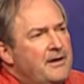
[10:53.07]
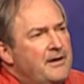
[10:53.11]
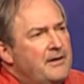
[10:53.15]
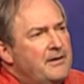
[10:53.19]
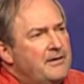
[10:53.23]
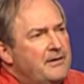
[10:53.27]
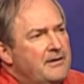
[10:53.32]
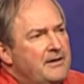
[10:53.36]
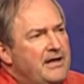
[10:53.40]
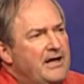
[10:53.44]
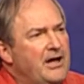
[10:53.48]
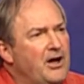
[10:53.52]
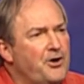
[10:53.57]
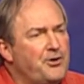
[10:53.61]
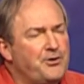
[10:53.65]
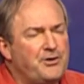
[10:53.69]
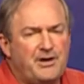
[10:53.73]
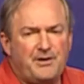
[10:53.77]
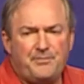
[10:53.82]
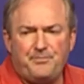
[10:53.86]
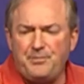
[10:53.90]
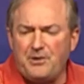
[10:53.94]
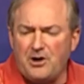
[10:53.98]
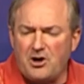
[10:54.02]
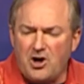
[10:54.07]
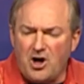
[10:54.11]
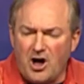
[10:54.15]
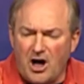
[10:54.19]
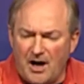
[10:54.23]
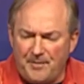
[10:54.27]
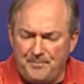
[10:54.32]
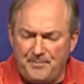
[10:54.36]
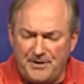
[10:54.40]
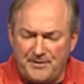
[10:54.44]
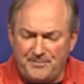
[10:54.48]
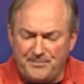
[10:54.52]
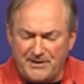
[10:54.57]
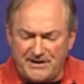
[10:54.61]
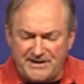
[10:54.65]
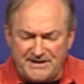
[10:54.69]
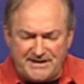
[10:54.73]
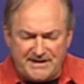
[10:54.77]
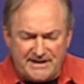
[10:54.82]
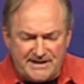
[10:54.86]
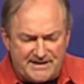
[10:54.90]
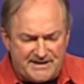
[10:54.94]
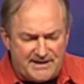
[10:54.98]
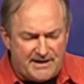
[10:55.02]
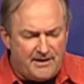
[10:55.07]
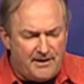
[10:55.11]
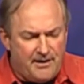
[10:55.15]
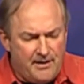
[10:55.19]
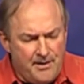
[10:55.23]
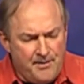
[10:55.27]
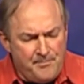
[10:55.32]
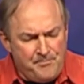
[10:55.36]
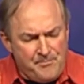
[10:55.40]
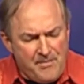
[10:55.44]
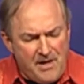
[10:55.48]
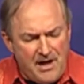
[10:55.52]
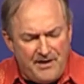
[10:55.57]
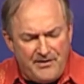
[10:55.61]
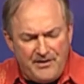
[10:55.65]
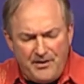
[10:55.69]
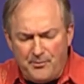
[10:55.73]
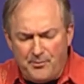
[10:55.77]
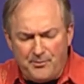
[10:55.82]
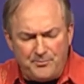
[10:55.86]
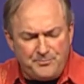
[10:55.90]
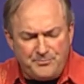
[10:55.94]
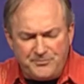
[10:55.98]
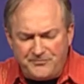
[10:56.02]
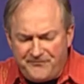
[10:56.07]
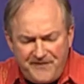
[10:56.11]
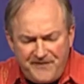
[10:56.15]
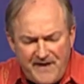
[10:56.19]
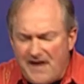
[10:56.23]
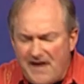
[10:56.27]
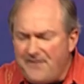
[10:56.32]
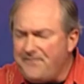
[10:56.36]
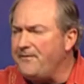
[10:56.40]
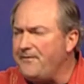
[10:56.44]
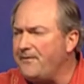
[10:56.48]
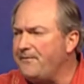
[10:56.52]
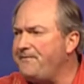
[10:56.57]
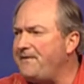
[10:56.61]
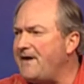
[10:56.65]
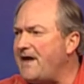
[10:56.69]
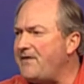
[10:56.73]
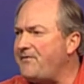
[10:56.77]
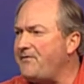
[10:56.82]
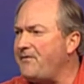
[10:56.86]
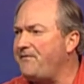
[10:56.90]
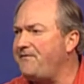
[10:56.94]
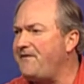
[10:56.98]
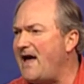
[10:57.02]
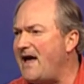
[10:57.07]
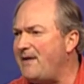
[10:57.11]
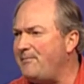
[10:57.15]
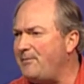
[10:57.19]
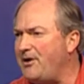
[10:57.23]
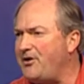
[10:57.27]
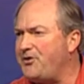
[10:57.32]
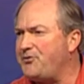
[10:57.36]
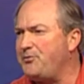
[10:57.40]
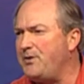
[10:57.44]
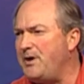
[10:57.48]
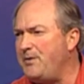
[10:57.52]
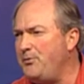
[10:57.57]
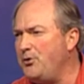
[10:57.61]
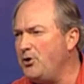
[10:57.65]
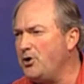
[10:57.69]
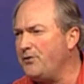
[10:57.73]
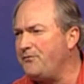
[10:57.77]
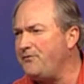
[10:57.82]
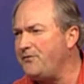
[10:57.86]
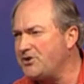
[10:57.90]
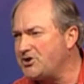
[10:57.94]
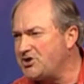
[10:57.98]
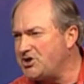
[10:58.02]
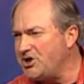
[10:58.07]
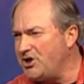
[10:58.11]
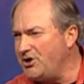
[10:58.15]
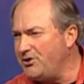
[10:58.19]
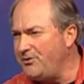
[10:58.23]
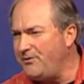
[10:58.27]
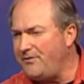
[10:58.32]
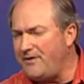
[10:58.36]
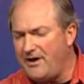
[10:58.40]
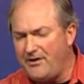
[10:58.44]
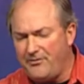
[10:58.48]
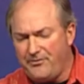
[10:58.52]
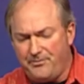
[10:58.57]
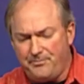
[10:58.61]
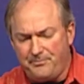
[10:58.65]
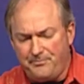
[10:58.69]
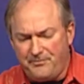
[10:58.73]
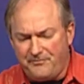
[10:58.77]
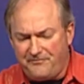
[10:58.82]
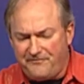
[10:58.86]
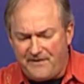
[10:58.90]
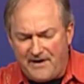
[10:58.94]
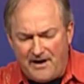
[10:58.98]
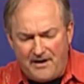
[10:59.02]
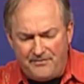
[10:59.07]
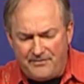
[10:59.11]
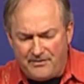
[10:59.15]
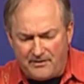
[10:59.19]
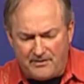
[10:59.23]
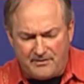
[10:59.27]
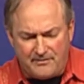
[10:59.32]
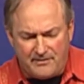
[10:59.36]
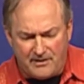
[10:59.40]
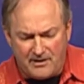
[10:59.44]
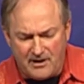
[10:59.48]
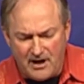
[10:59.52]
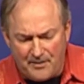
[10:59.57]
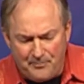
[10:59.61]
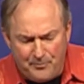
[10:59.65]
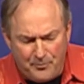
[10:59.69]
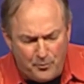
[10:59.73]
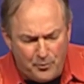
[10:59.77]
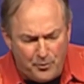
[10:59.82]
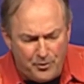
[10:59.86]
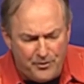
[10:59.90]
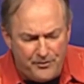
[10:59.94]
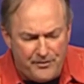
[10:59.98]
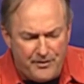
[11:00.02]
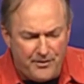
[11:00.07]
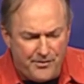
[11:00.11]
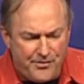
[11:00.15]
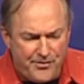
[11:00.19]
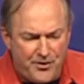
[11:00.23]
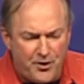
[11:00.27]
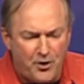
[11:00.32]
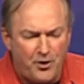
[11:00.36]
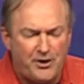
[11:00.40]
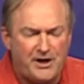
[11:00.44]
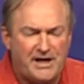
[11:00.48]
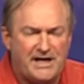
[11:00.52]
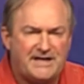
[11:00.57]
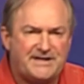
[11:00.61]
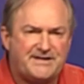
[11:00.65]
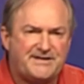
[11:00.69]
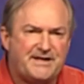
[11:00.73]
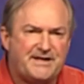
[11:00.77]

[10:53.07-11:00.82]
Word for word: He owned a, a carpet business, and and they were faithful, faithful family. Three beautiful children. The, the, the, couple were in their 30s